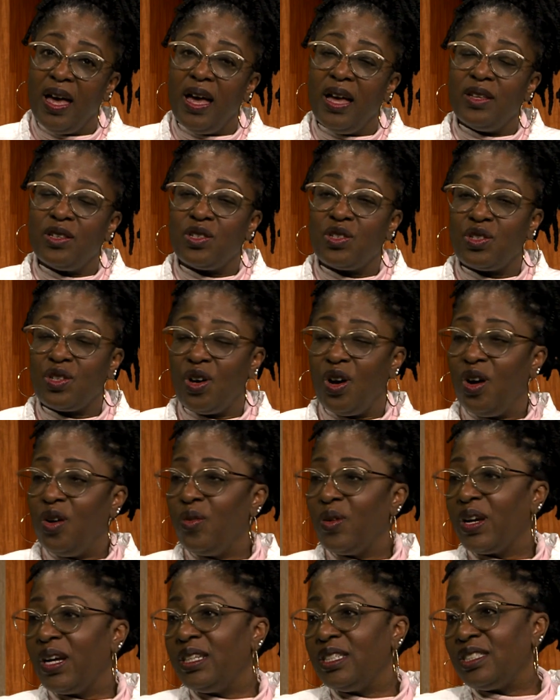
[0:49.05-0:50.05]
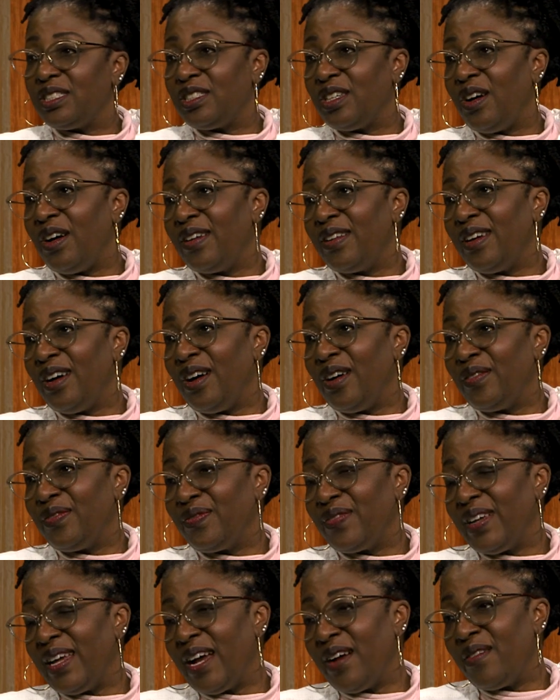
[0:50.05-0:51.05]
And so we're going to start off,
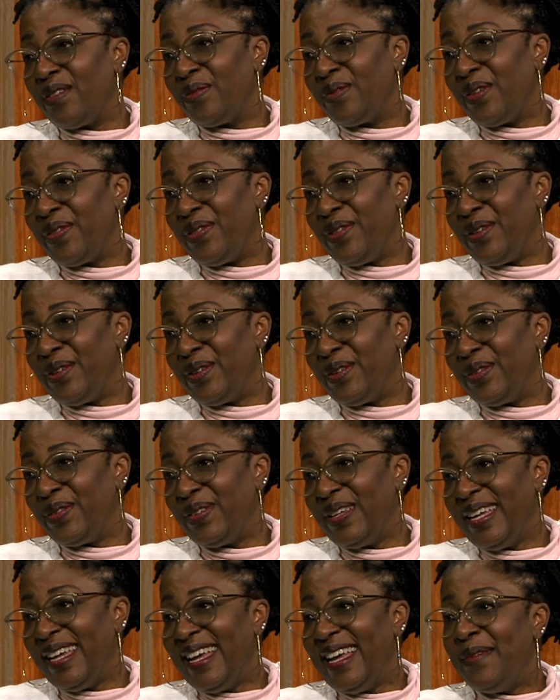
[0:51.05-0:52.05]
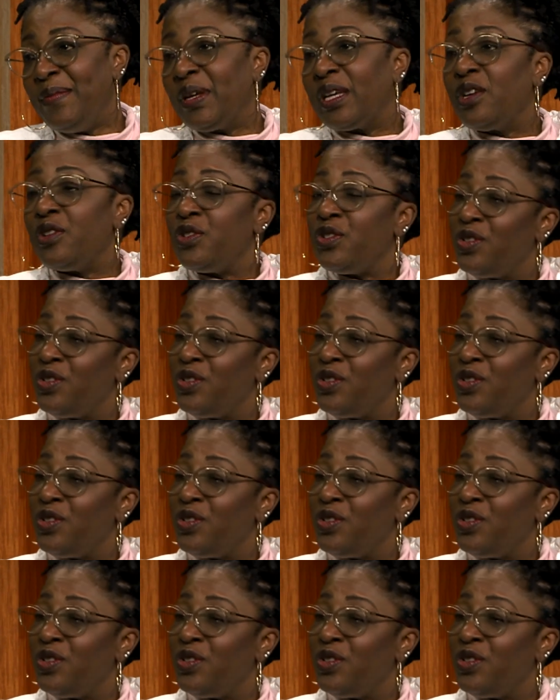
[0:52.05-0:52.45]
Erin, with you because